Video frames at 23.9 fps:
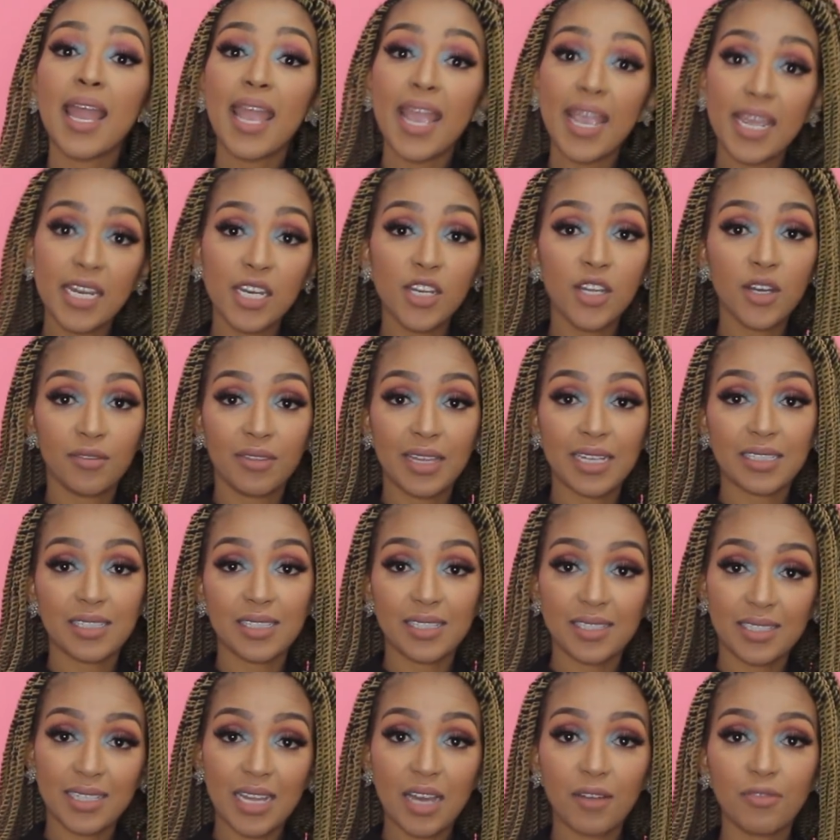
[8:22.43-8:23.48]
any of that
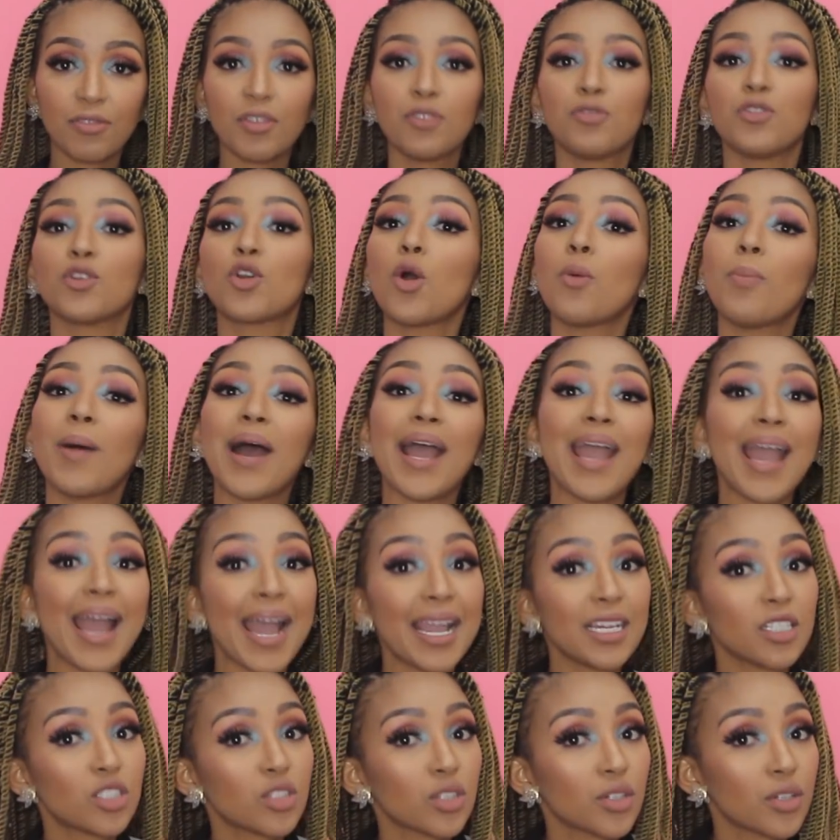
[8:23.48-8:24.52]
stuff, if you go buy
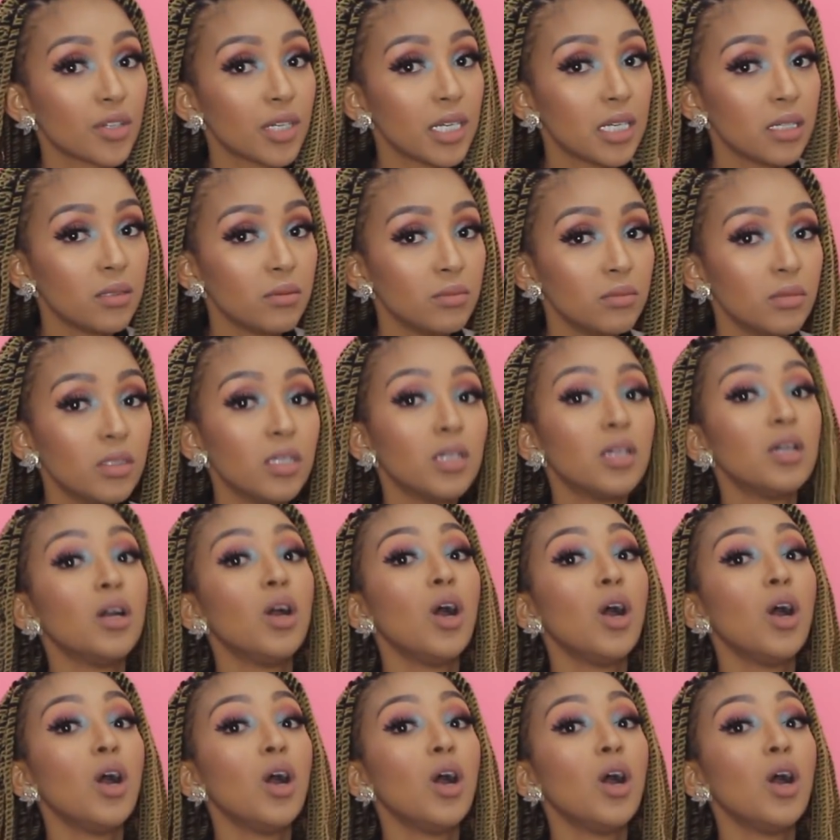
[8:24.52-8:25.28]
ice cream,